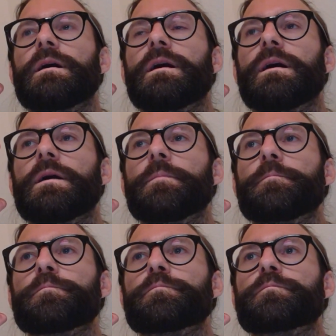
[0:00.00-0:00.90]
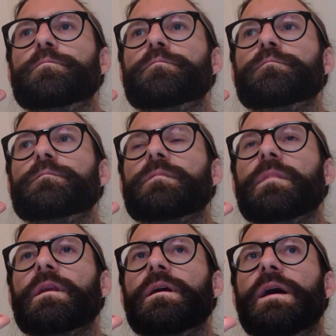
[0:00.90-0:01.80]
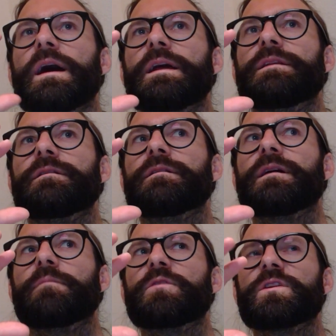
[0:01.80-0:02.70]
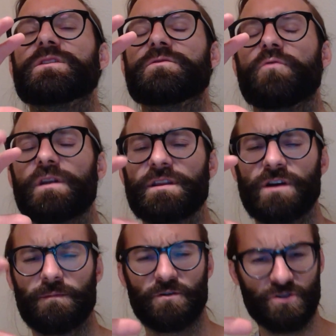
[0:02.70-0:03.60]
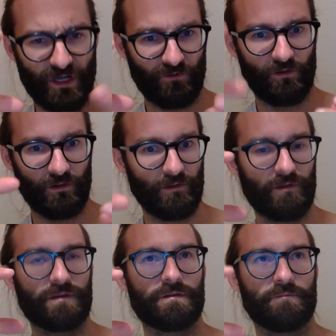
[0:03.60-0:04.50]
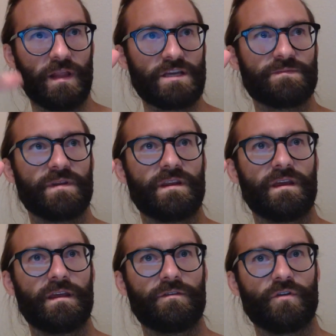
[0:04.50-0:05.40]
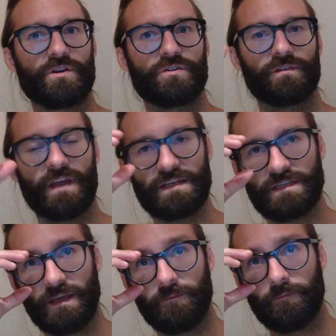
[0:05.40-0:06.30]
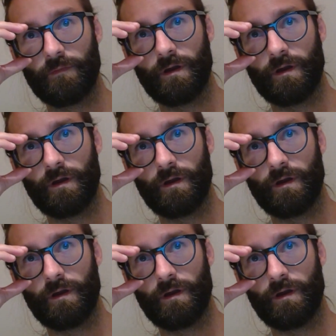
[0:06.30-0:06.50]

And I'm going to quickly talk about general placement in threshold testing.